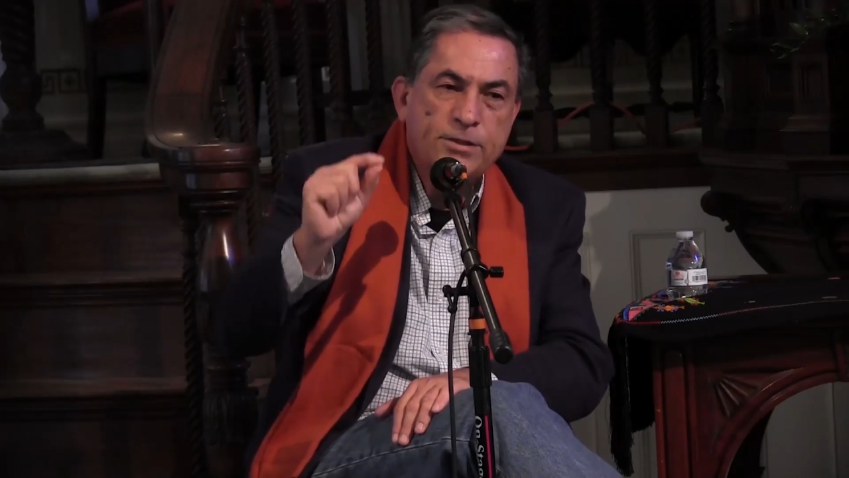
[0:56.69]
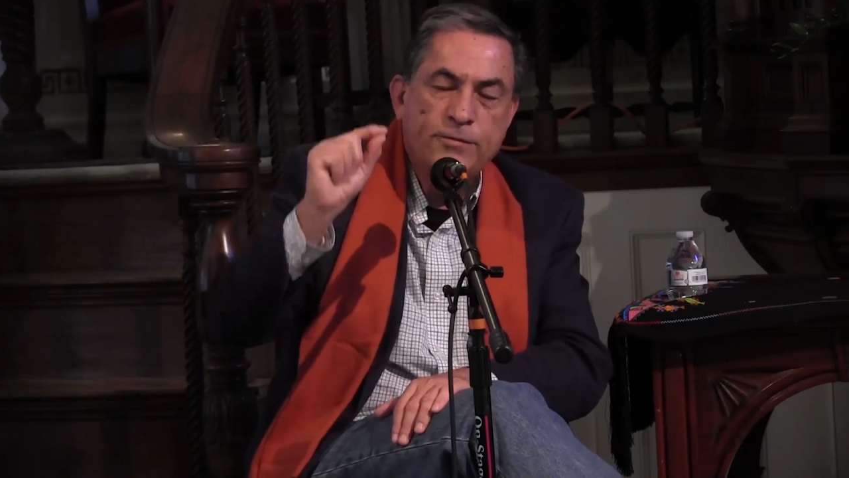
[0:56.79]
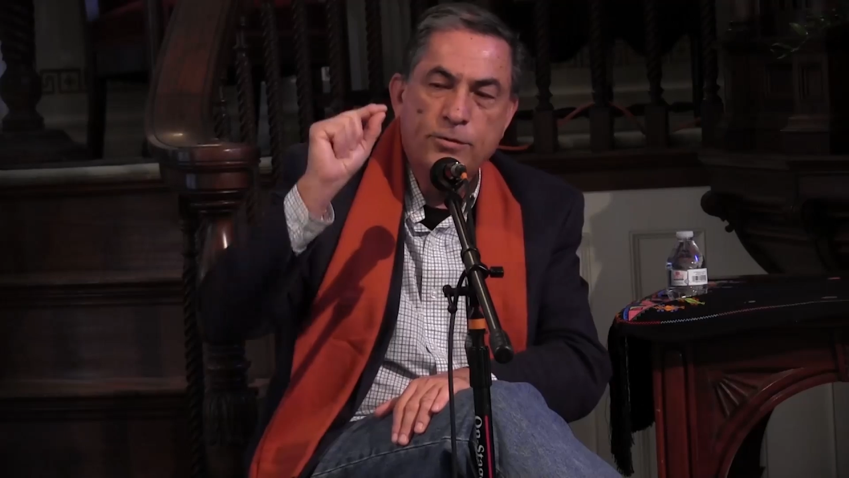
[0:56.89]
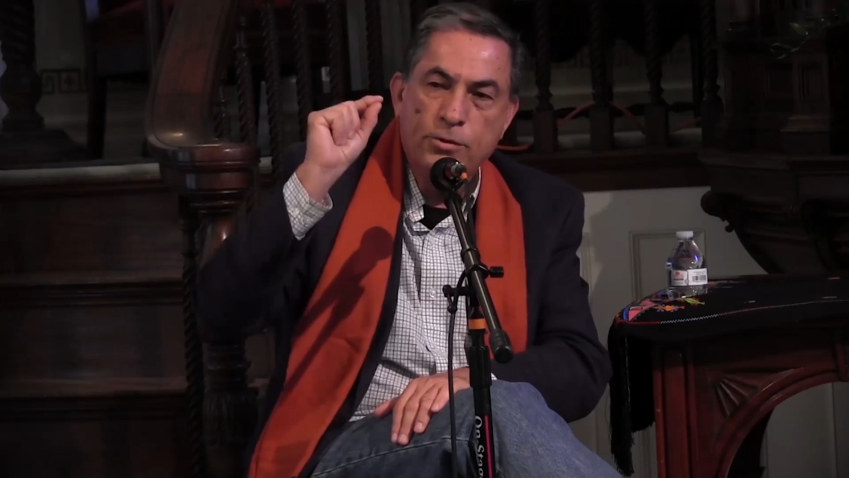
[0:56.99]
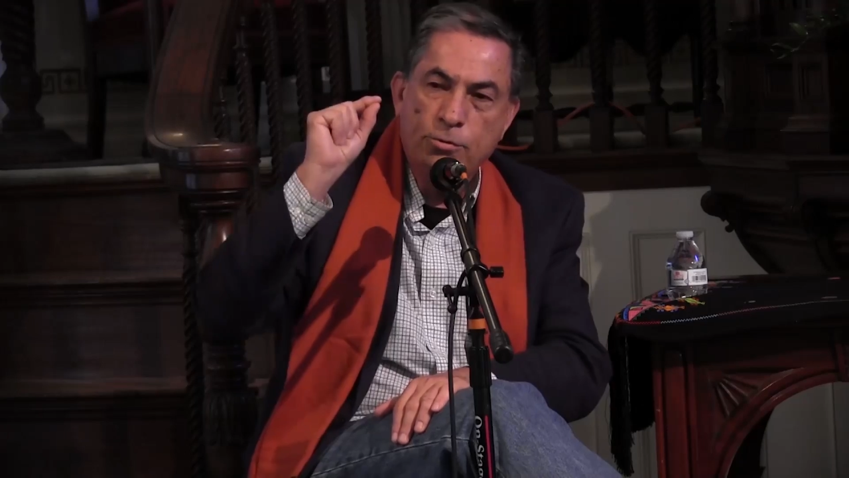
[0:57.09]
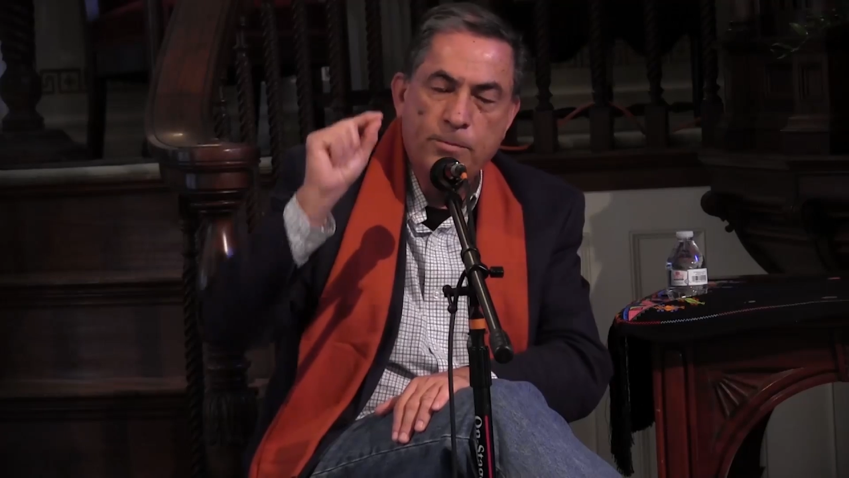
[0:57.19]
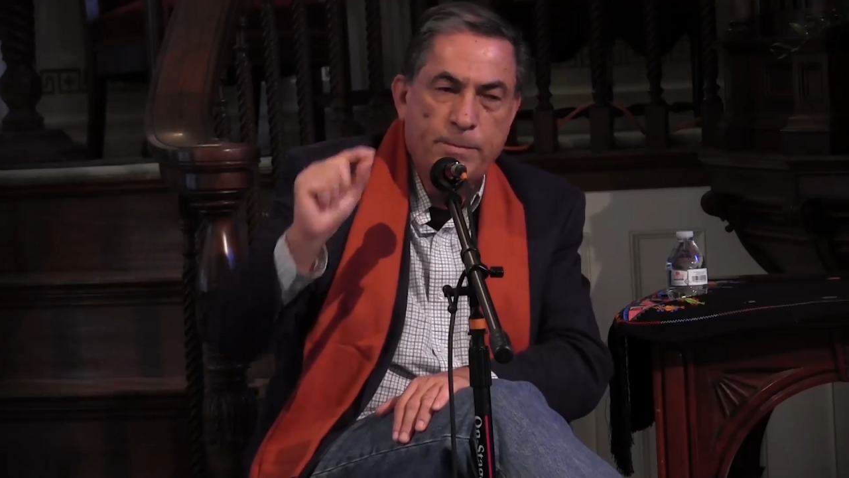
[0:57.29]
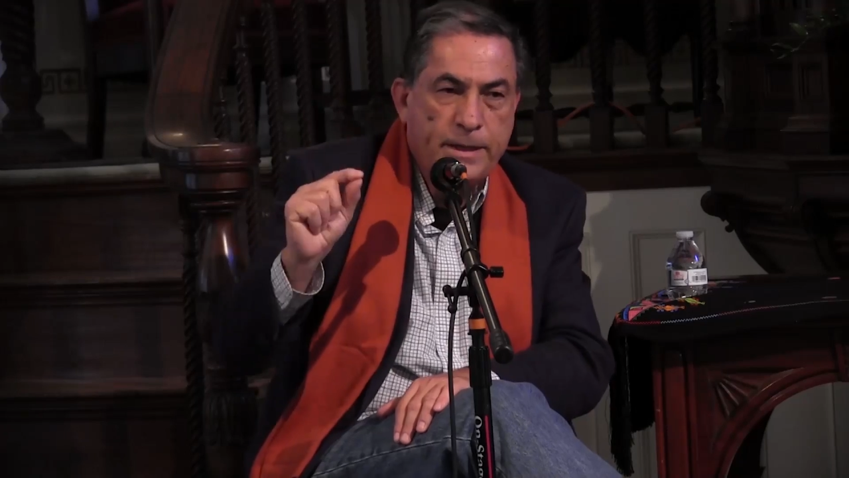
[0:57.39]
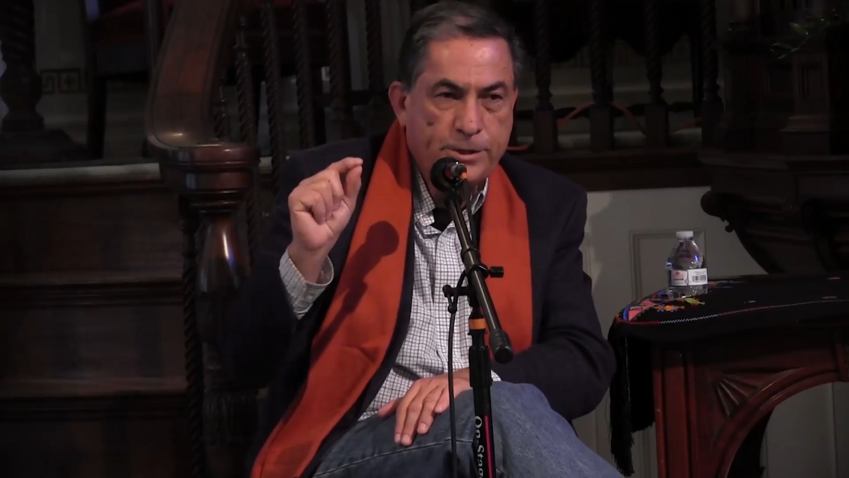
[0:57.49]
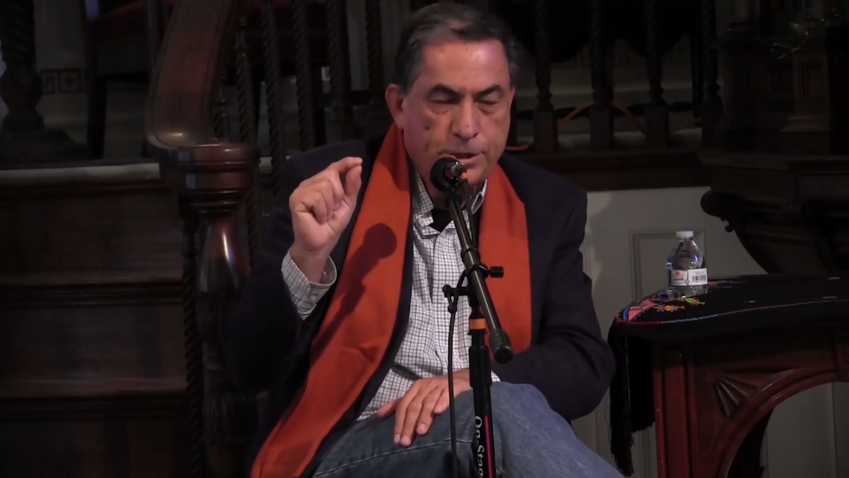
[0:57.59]
for the
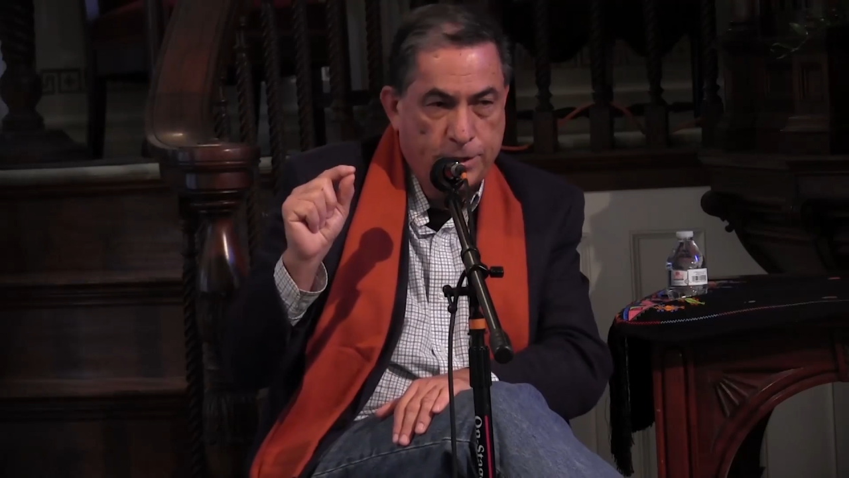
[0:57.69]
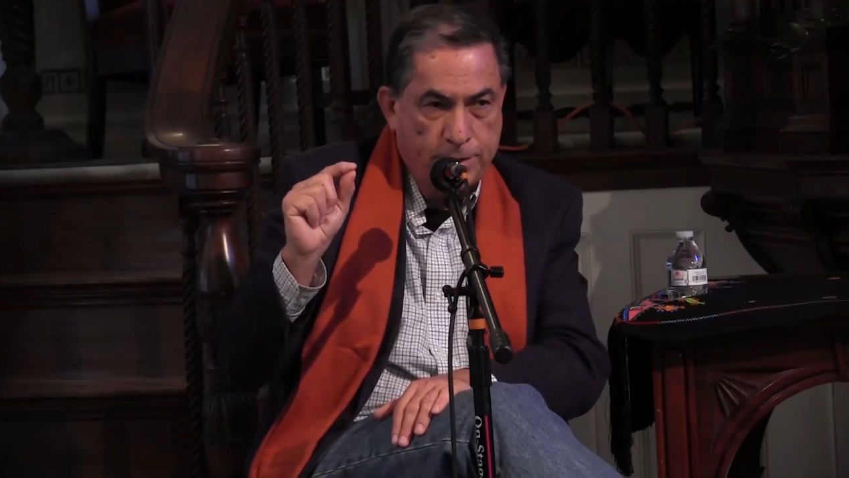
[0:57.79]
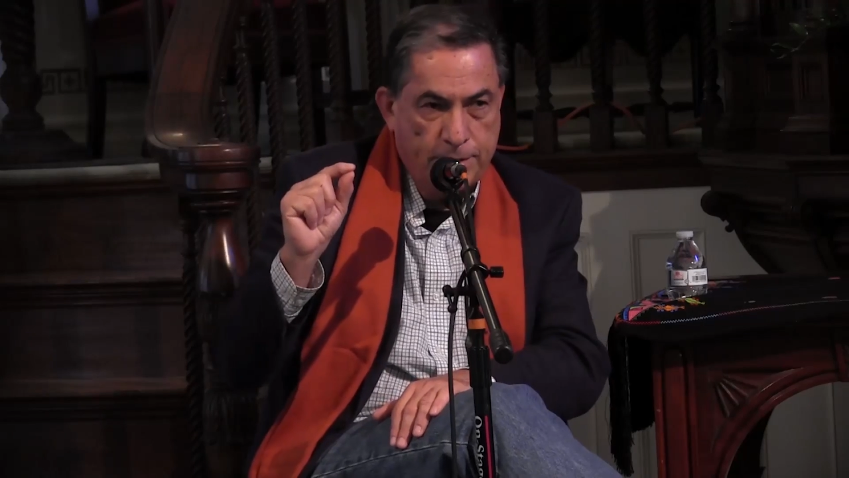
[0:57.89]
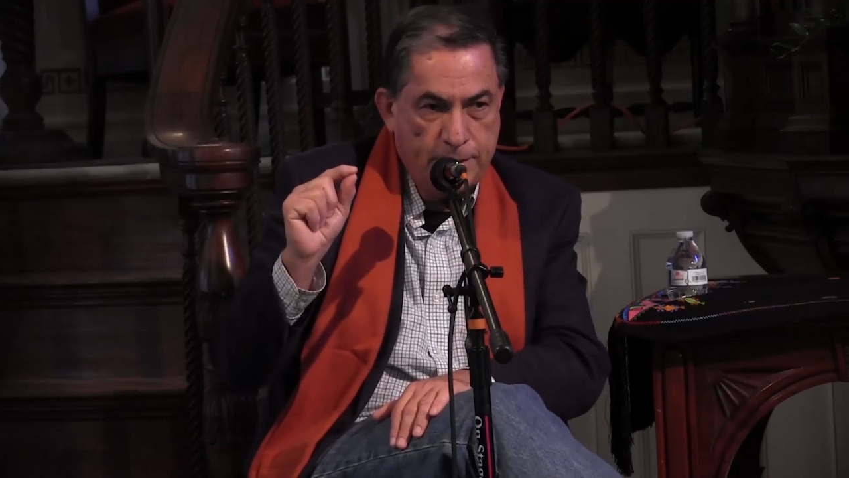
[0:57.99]
occupation,